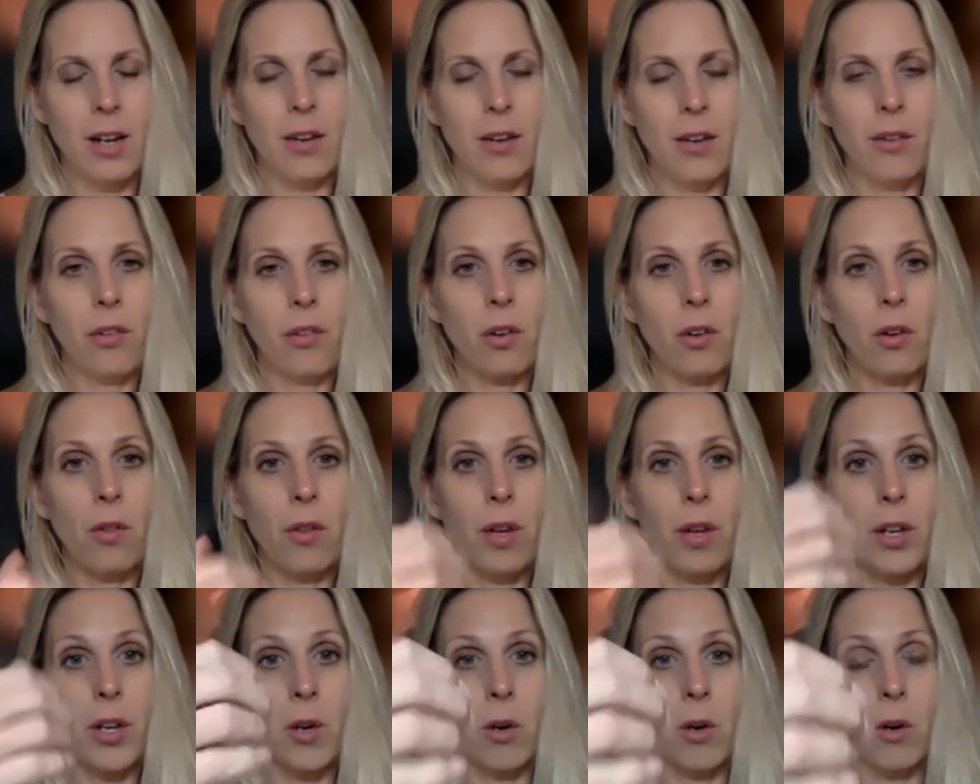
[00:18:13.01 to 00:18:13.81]
so
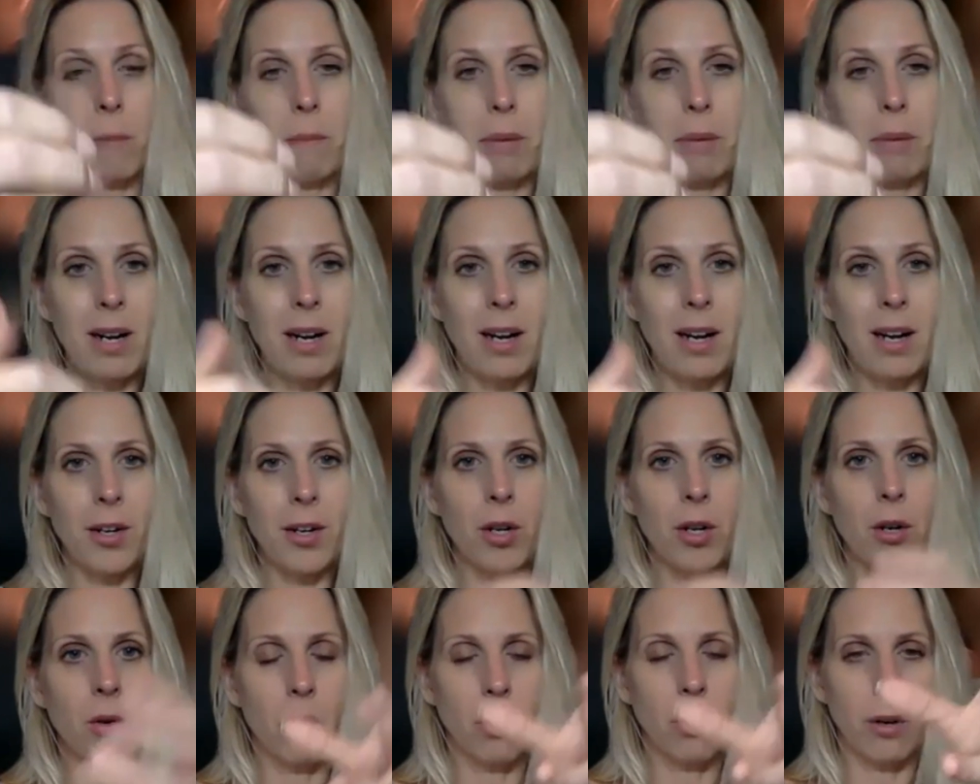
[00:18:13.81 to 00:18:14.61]
that your
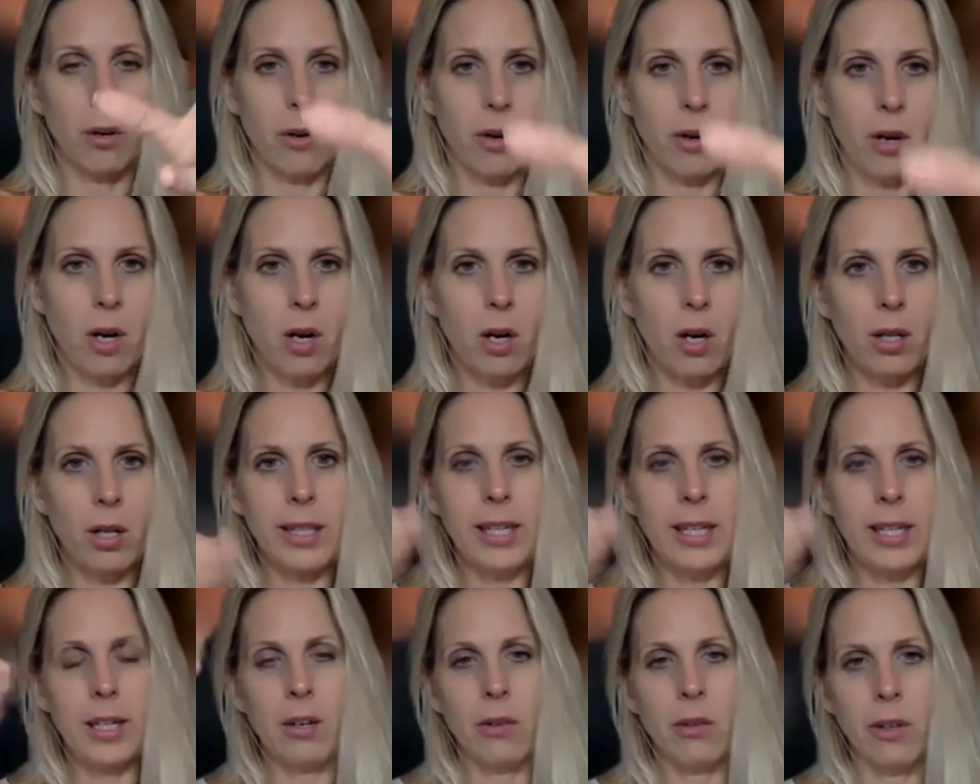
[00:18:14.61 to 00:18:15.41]
partner or your
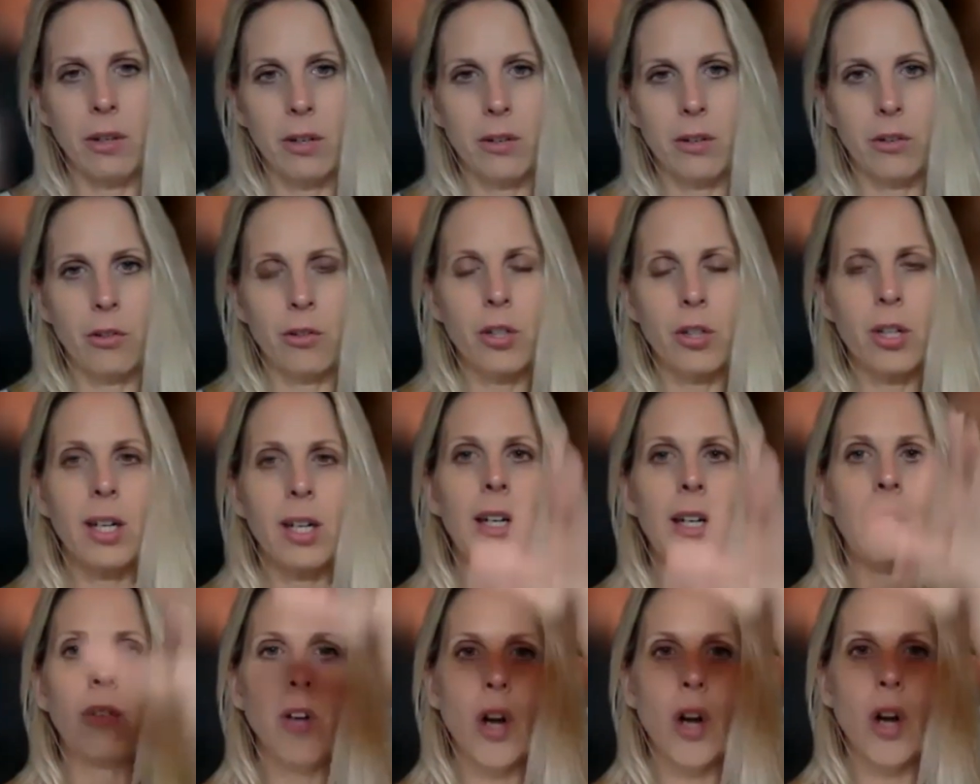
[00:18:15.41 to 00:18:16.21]
colleague or your
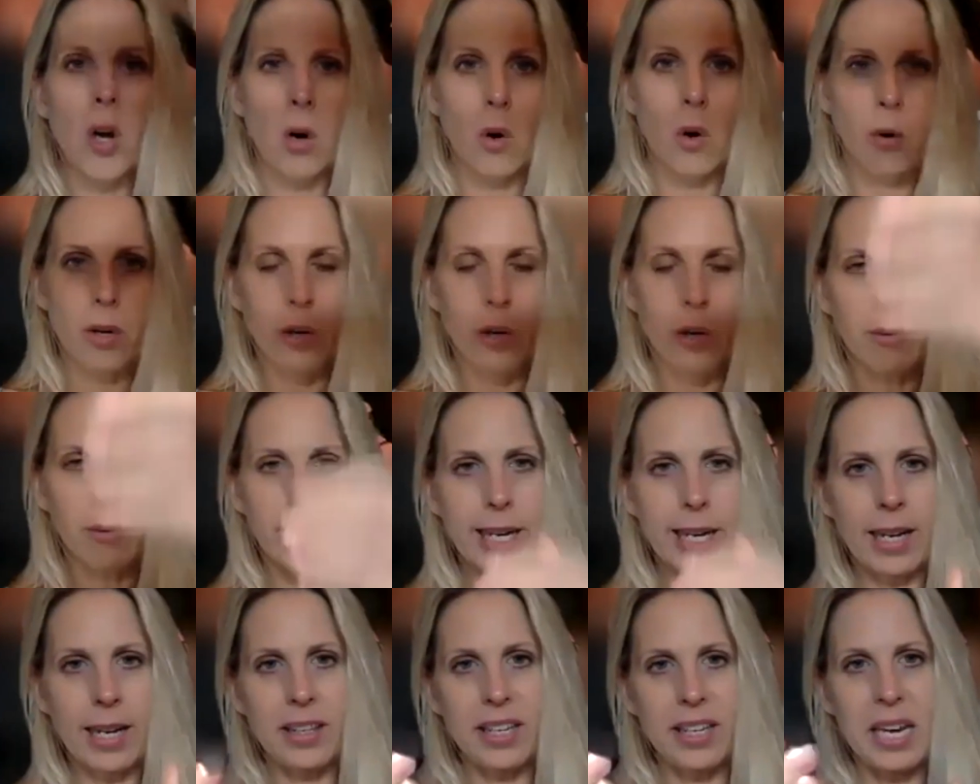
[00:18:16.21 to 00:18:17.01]
child or your
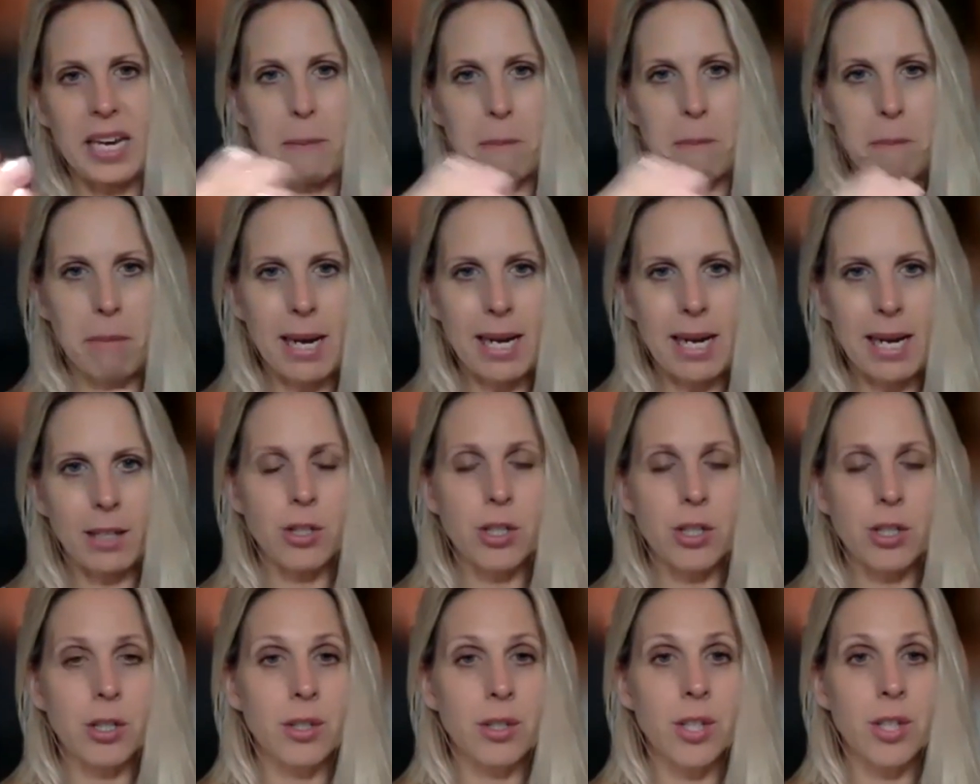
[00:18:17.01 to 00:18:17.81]
reality
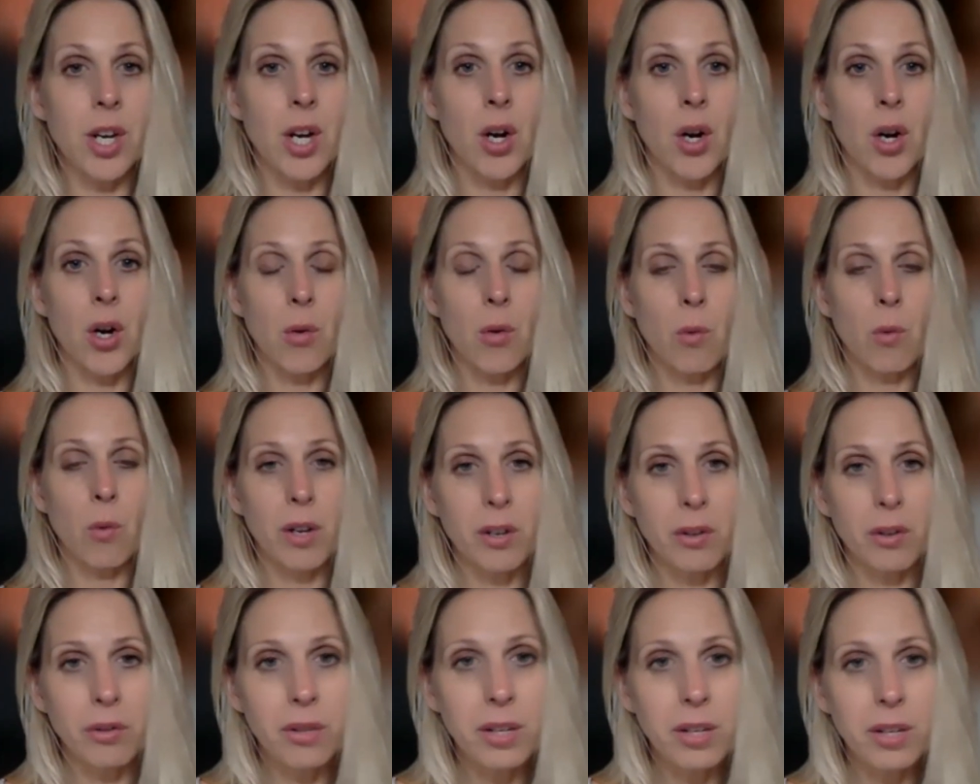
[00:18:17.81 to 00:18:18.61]
matches what
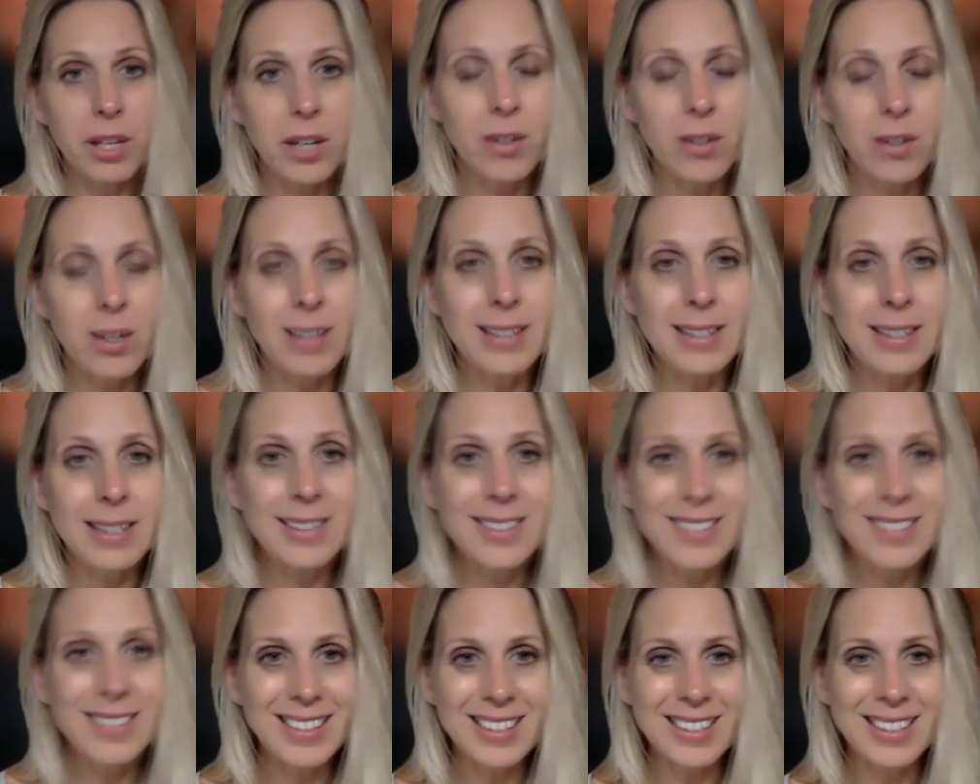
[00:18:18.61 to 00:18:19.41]
you think your
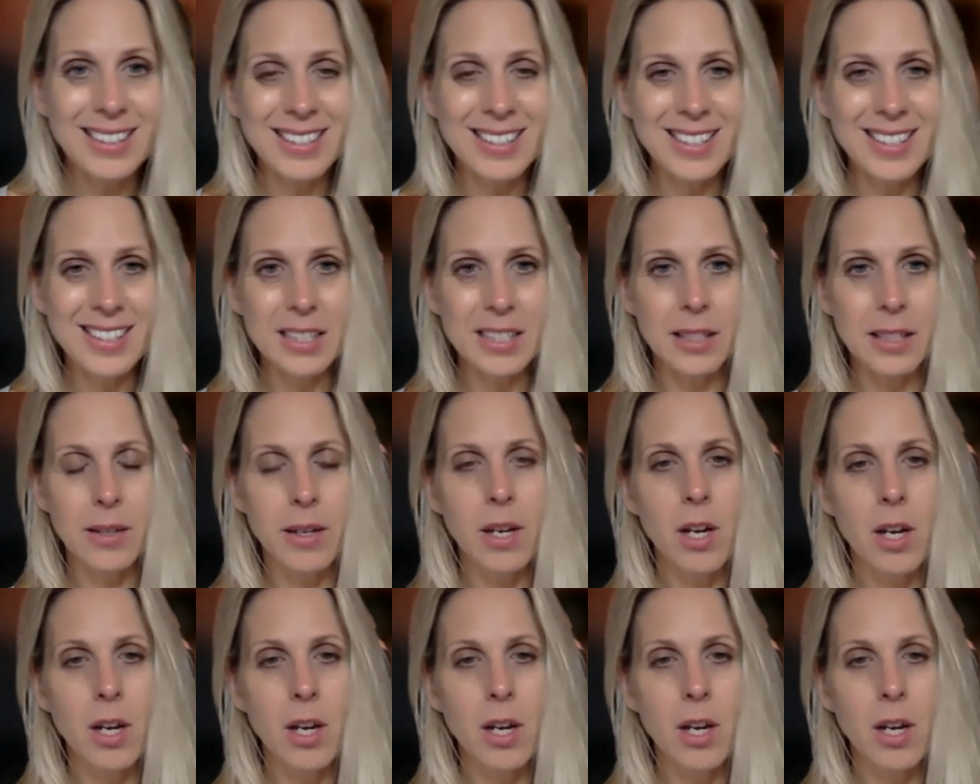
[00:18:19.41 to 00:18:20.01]
identity is,